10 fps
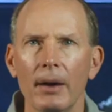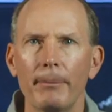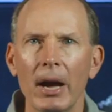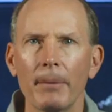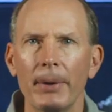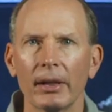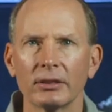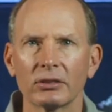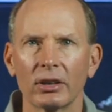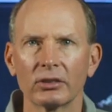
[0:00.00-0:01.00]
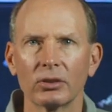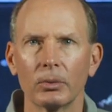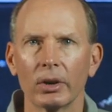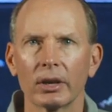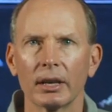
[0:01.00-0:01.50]
Biopellets start to
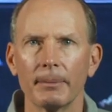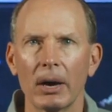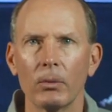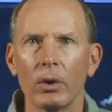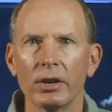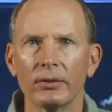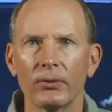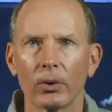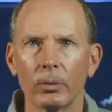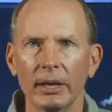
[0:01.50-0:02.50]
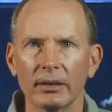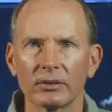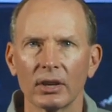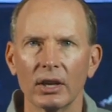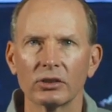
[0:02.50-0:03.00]
work in about 1 to 4
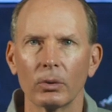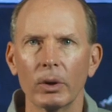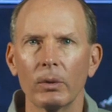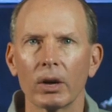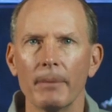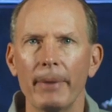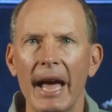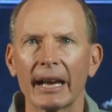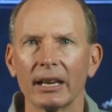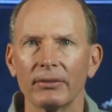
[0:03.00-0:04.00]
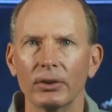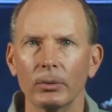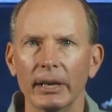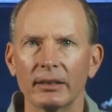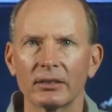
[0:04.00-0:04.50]
weeks, so we will come back in a few
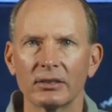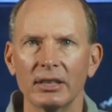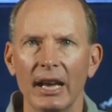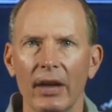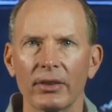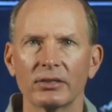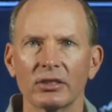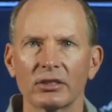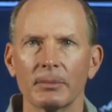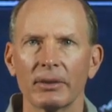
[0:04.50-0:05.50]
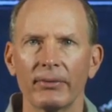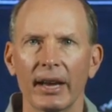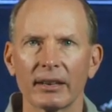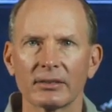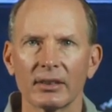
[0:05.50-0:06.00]
weeks to see how this system
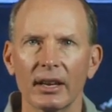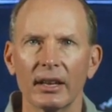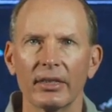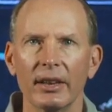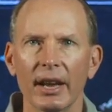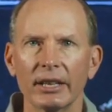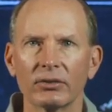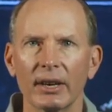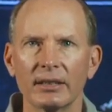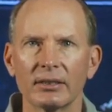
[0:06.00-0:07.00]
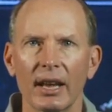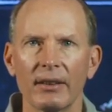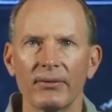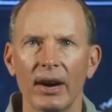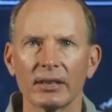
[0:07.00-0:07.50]
affects the nitrates
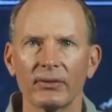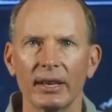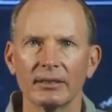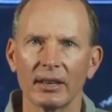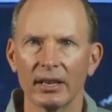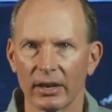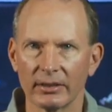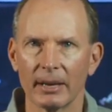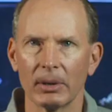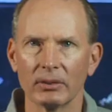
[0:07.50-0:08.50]
and phosphates in our demo